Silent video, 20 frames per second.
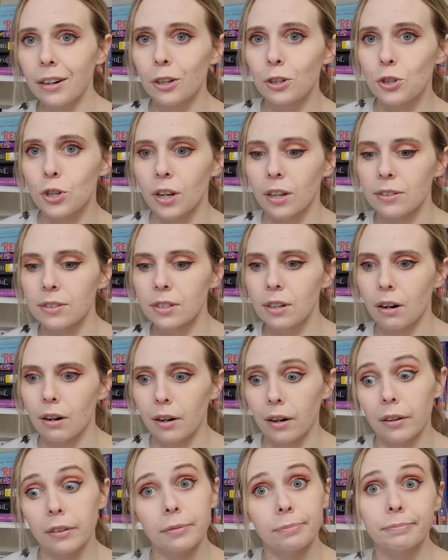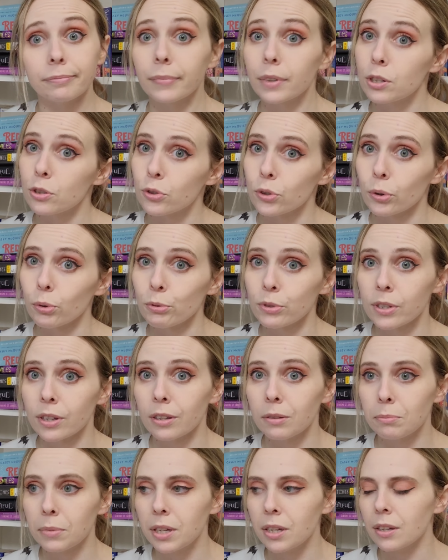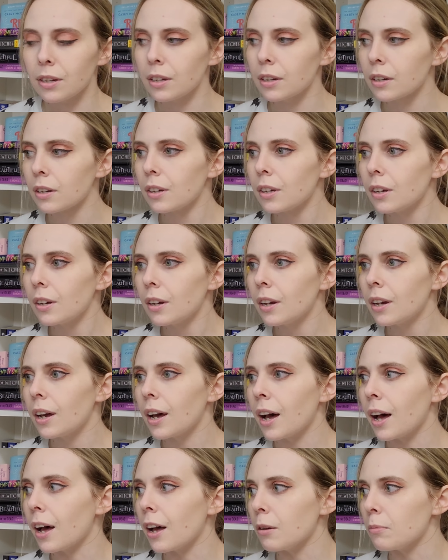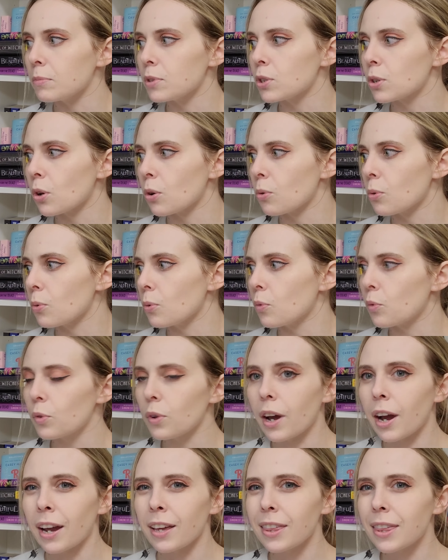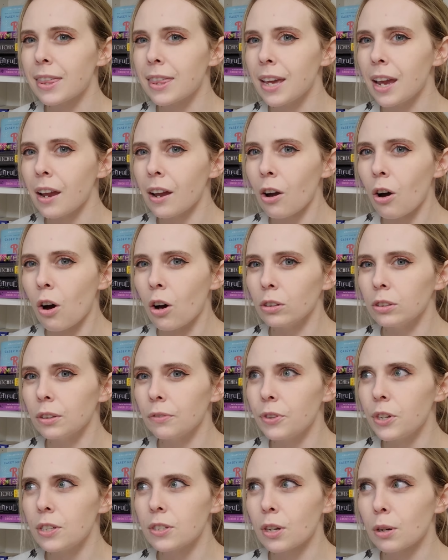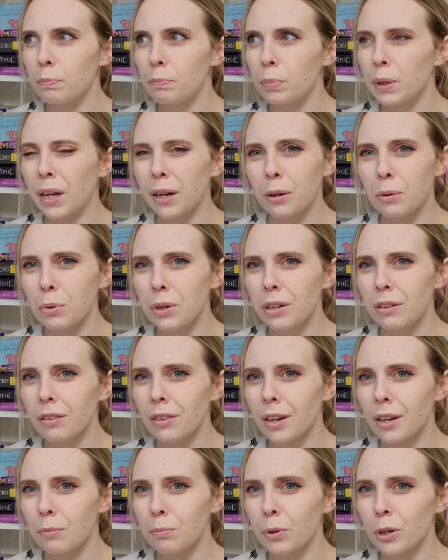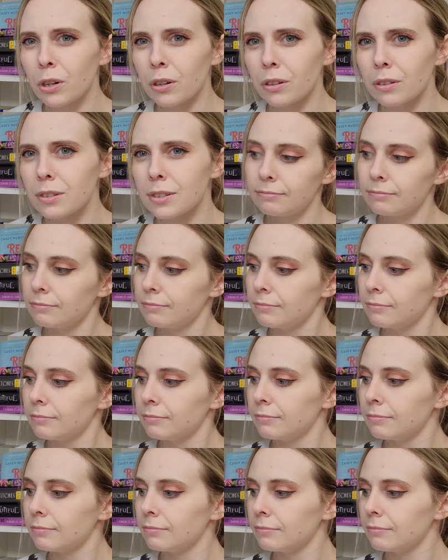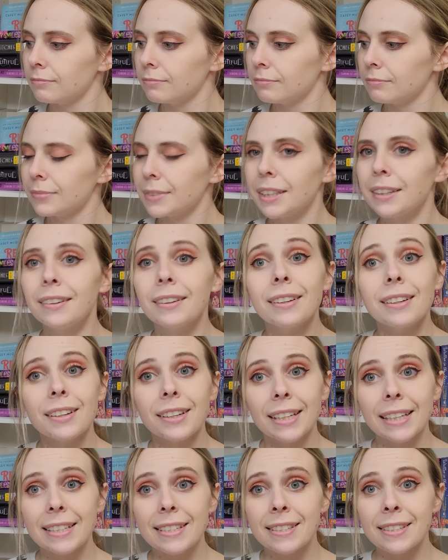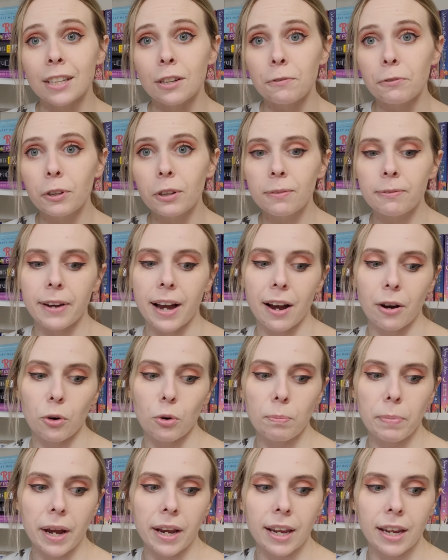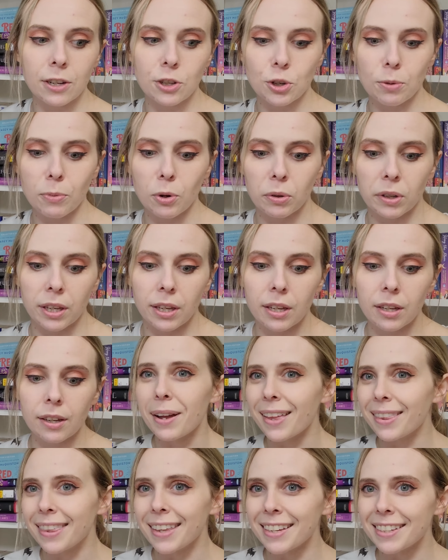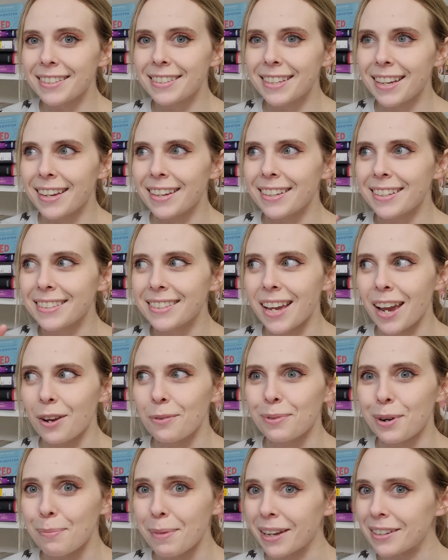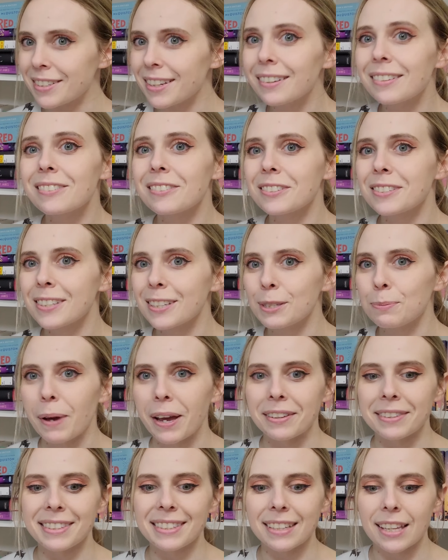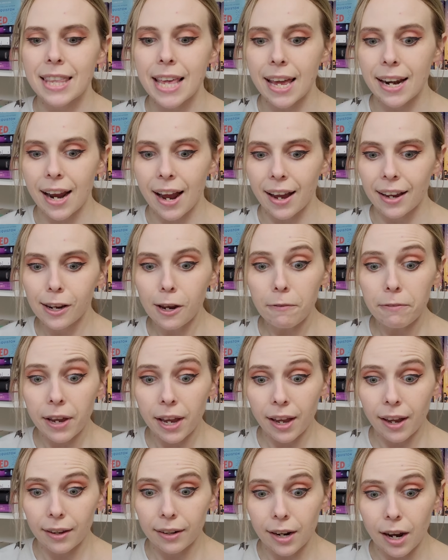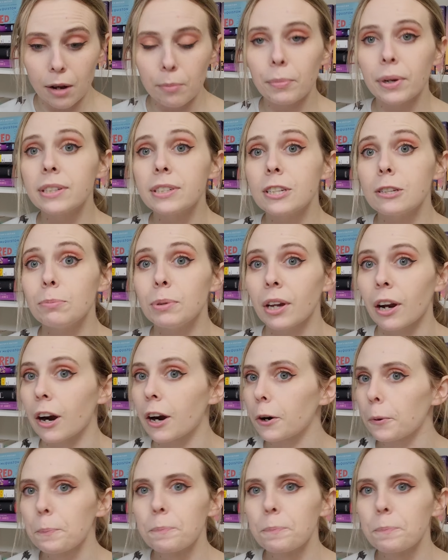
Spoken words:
chance card? Joke's on me. So I think all of these are Blackoweenathon books. Sinful Vow by Asia Monique. This is a romantic suspense that I have had on my TBR